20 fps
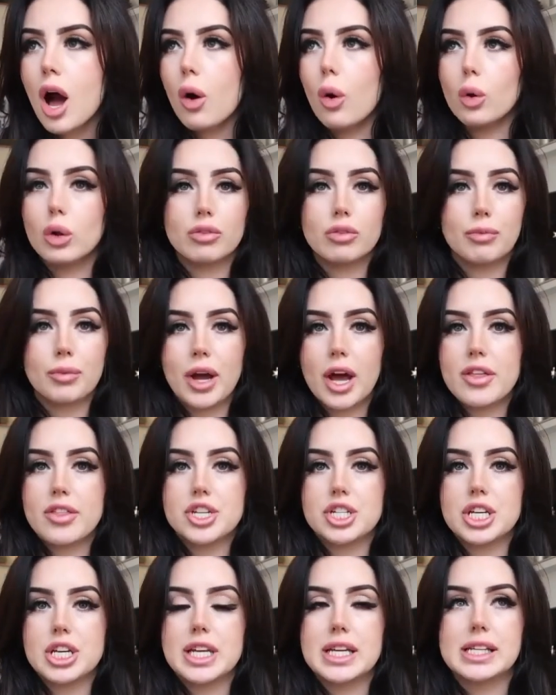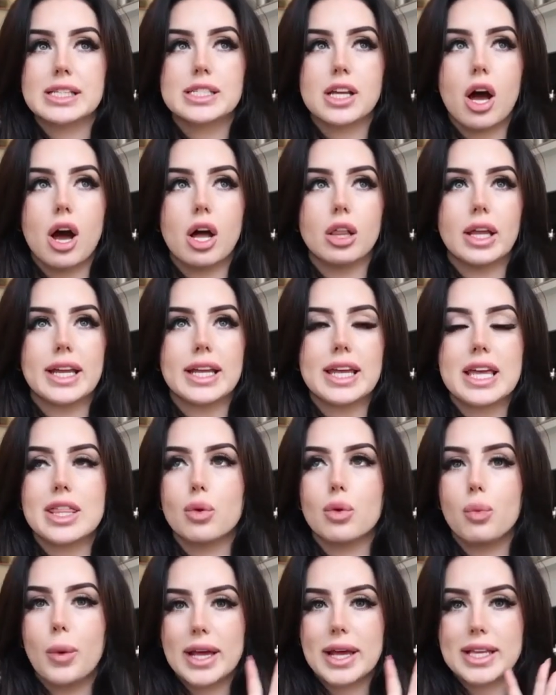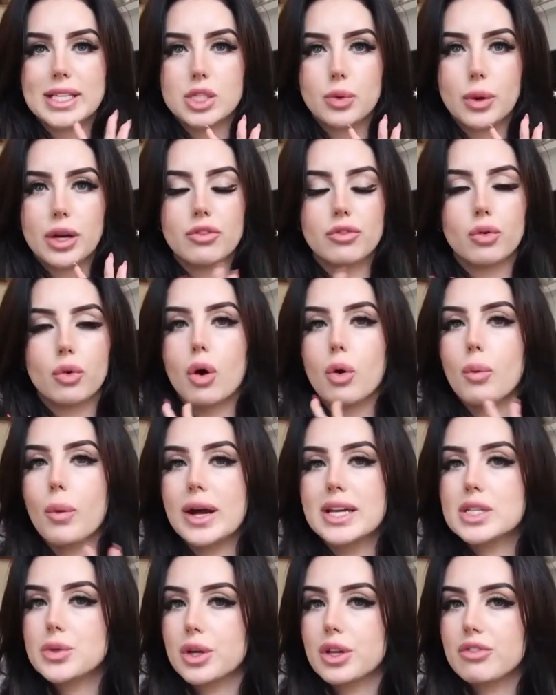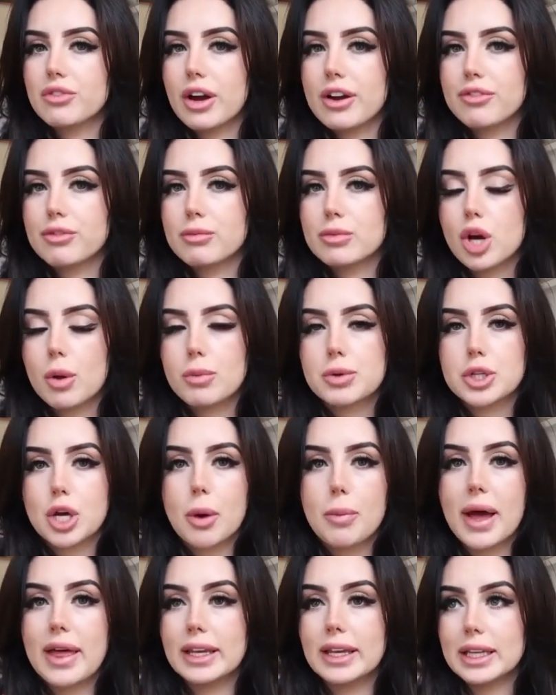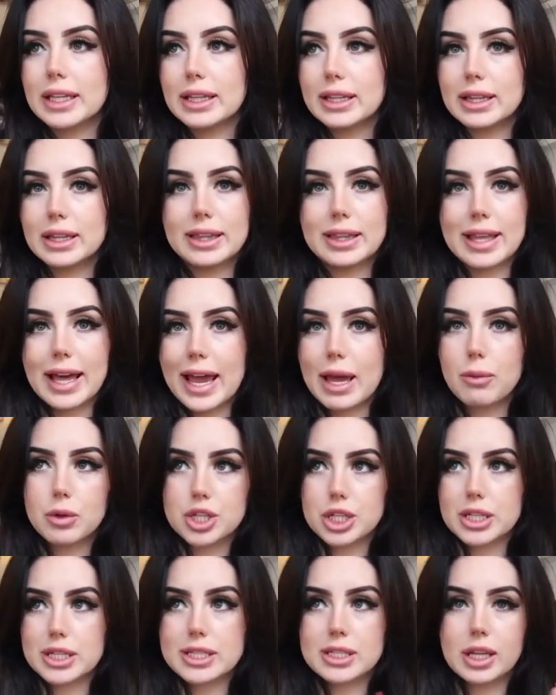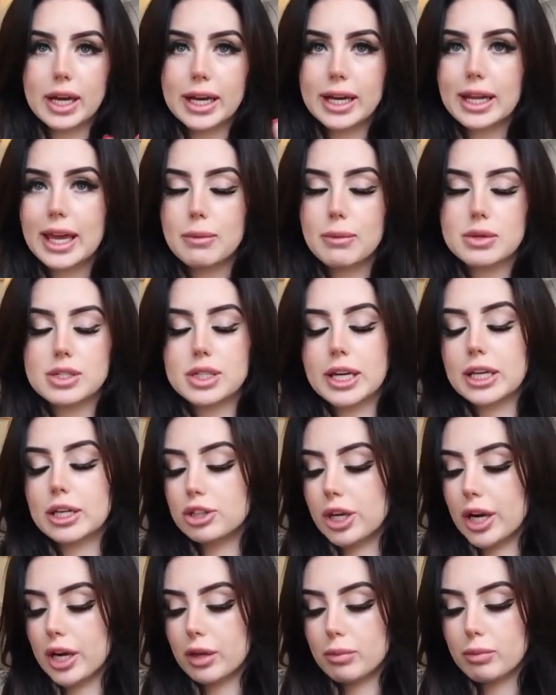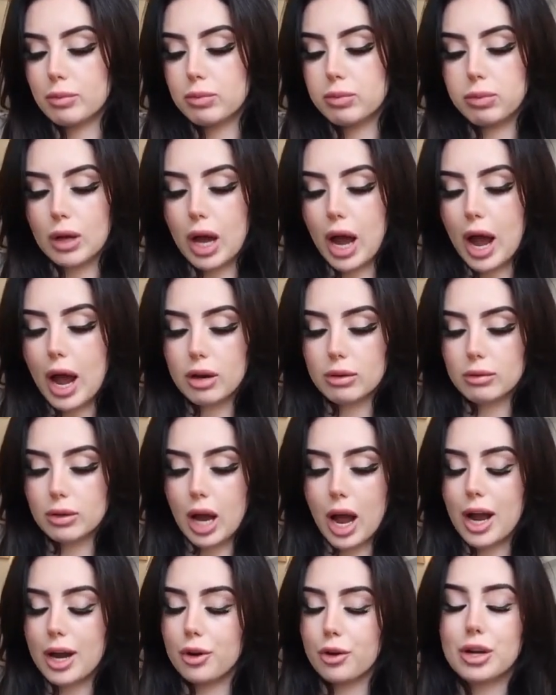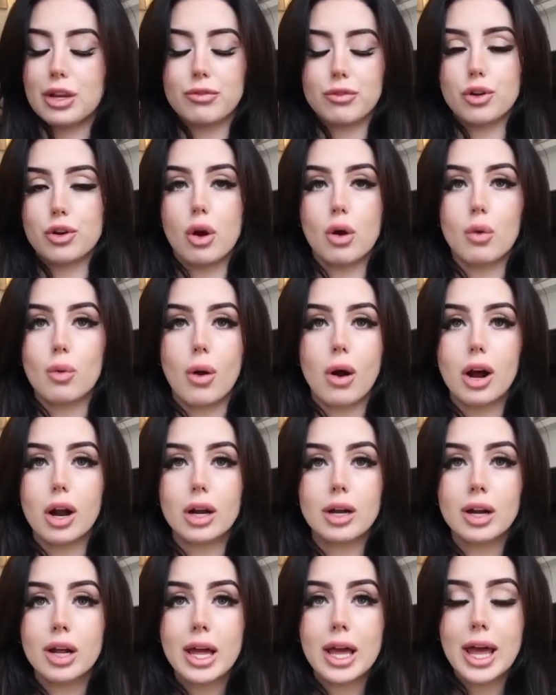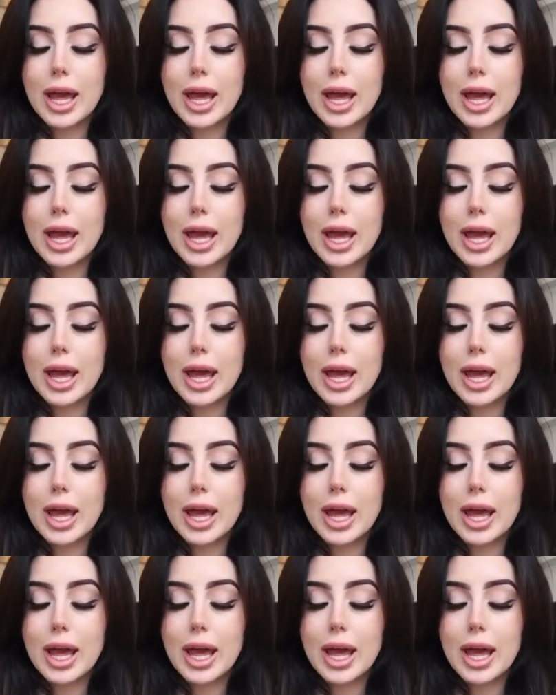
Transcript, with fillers: All of my other jeans are like either waist twenty-four or waist twenty-five from Topshop, and they were just like, it was like trying to, I don't even know what.